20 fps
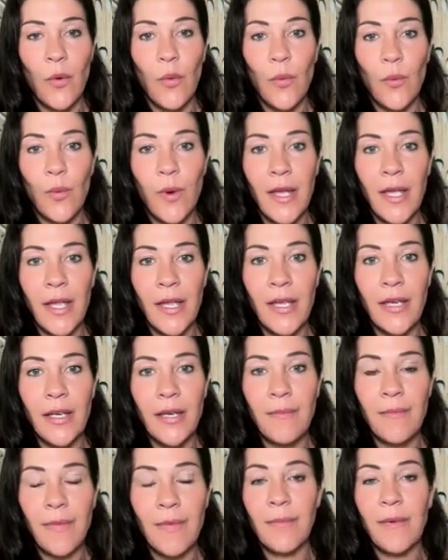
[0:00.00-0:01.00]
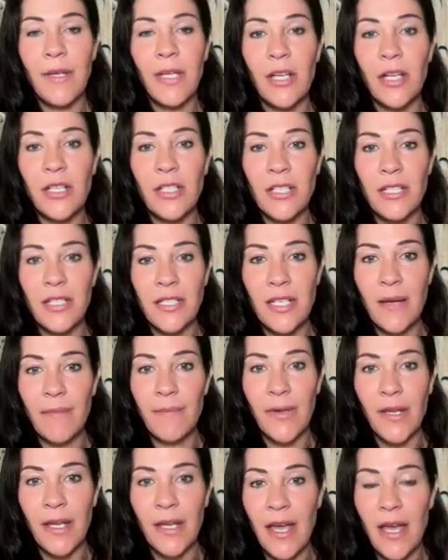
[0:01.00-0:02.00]
when maybe you're
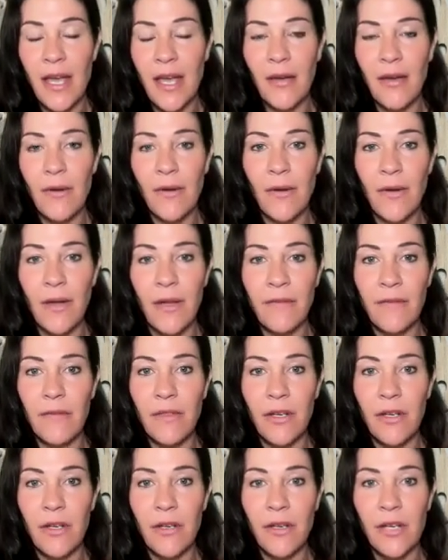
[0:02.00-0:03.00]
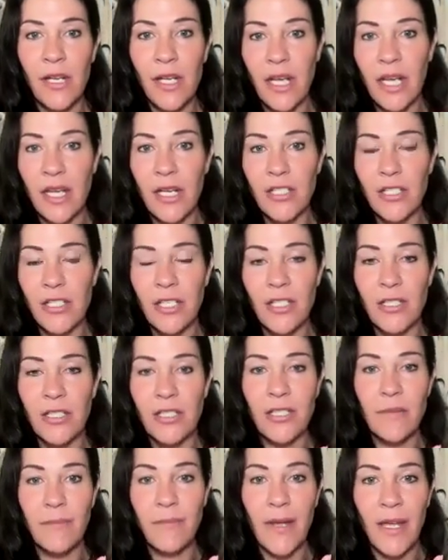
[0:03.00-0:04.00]
stepping out of the creation
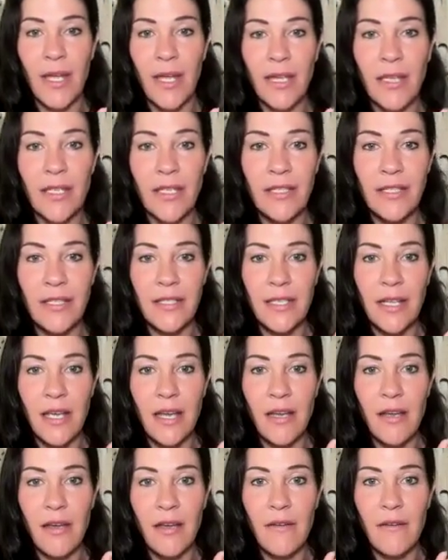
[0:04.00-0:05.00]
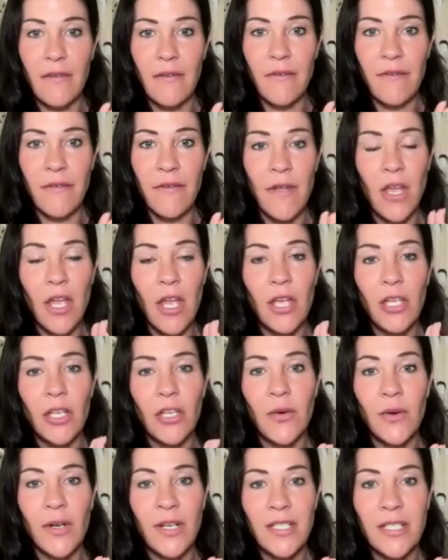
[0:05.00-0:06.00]
space of
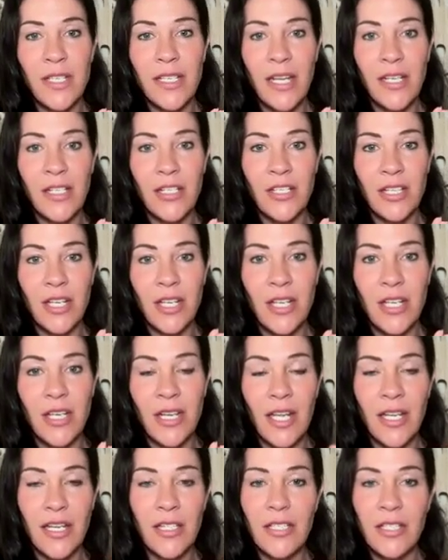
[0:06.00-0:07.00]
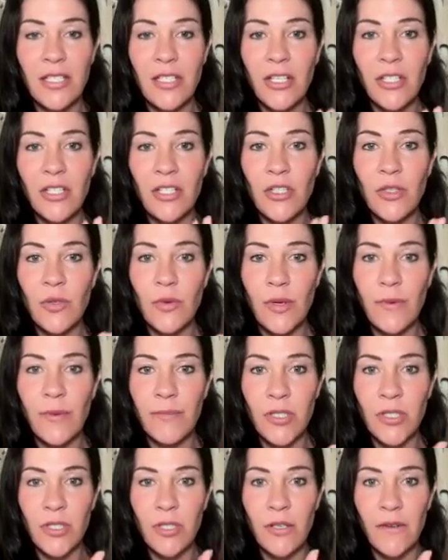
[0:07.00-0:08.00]
your intention and start to
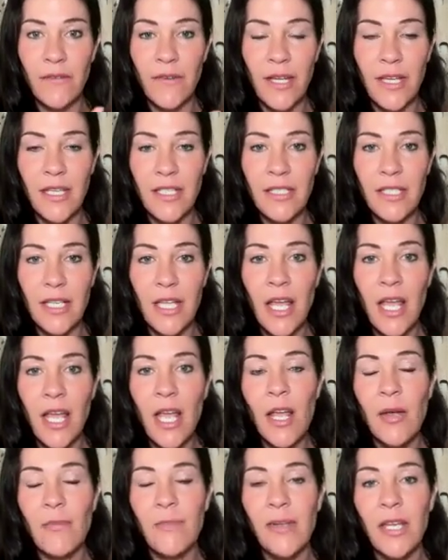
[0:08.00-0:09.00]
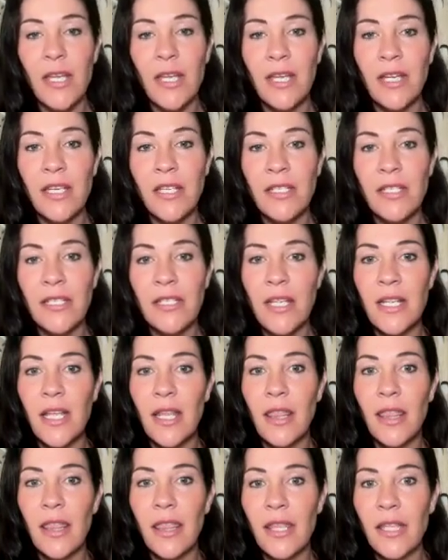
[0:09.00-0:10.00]
observe it. Because
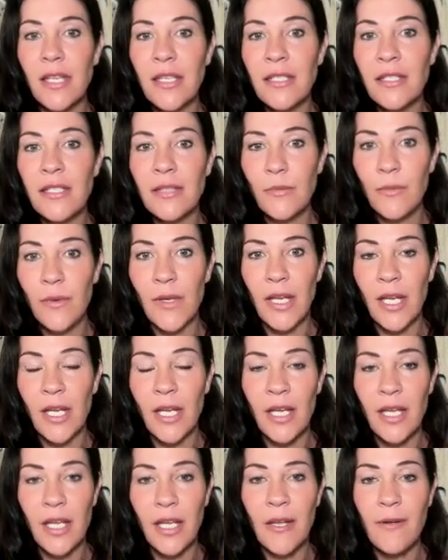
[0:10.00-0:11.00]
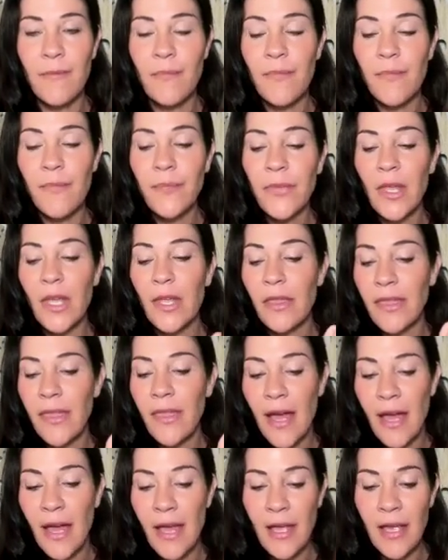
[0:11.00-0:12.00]
this week,
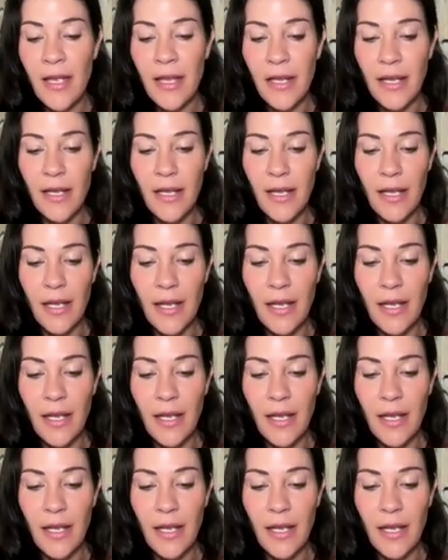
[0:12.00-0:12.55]
that